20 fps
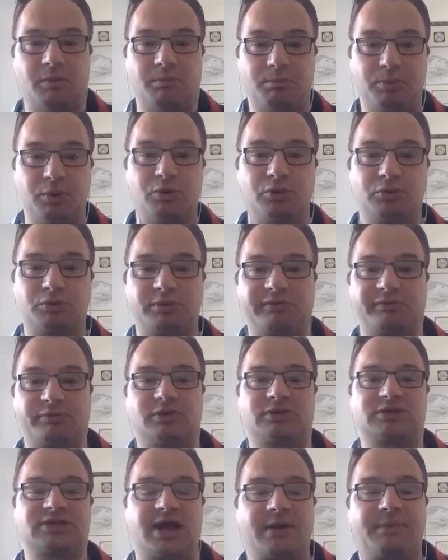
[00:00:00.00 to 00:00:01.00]
board with
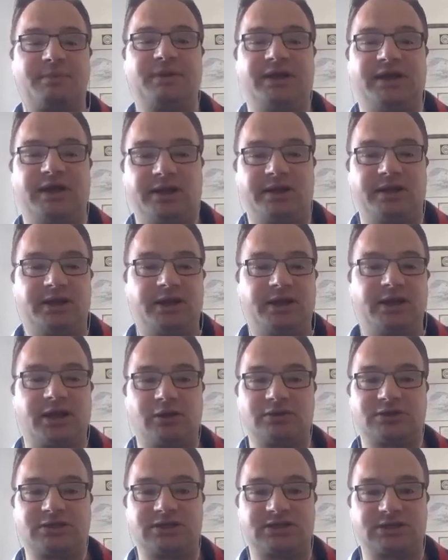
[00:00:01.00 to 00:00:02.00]
what's happening in the
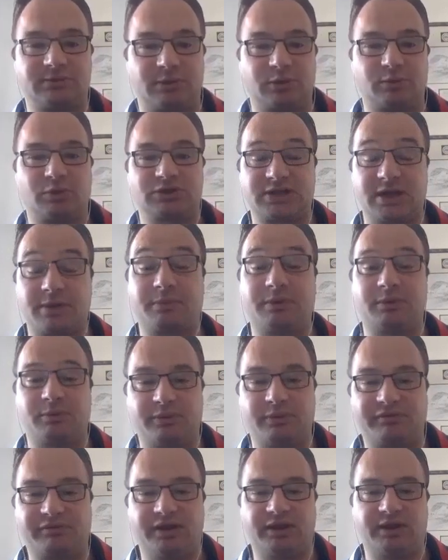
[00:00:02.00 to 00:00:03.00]
ecosystem and what's happening
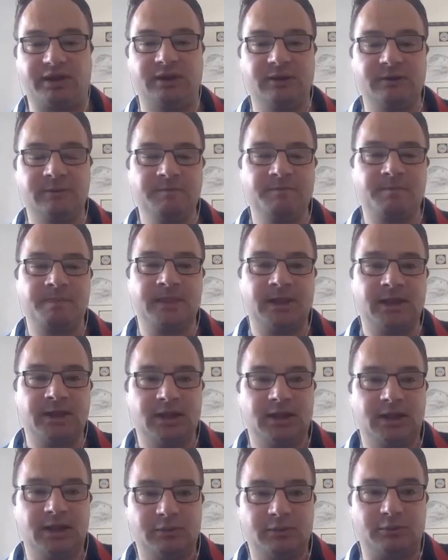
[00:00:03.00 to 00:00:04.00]

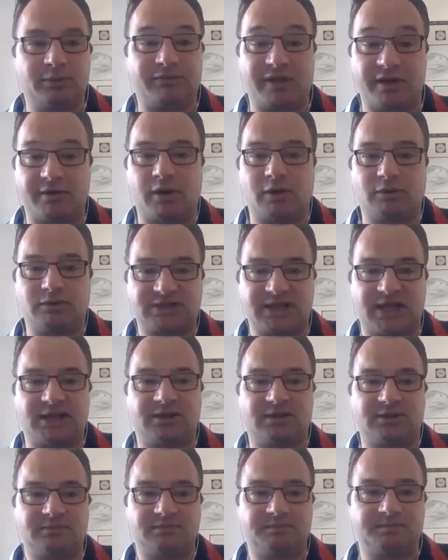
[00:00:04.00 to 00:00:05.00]
with their own
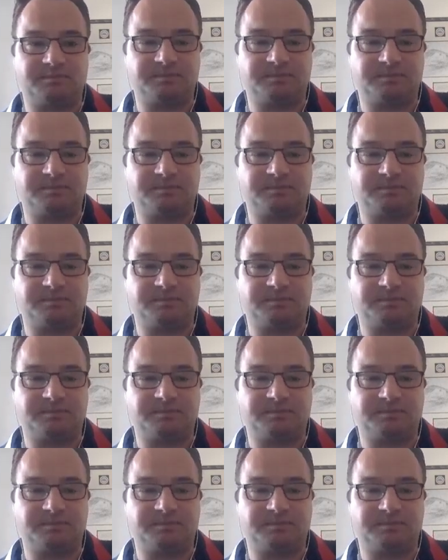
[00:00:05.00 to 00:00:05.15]
tenant.